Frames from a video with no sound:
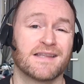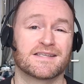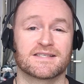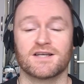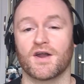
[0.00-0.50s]

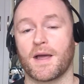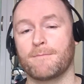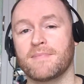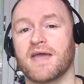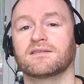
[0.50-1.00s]
This is not a
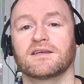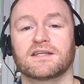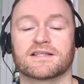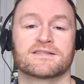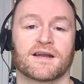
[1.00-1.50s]

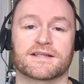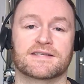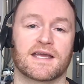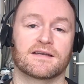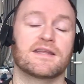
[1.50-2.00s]
method, it's not a
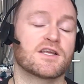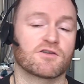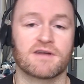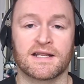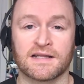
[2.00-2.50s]
technique
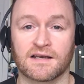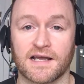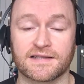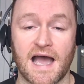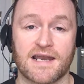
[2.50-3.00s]
or anything
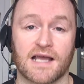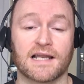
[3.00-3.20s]
like that.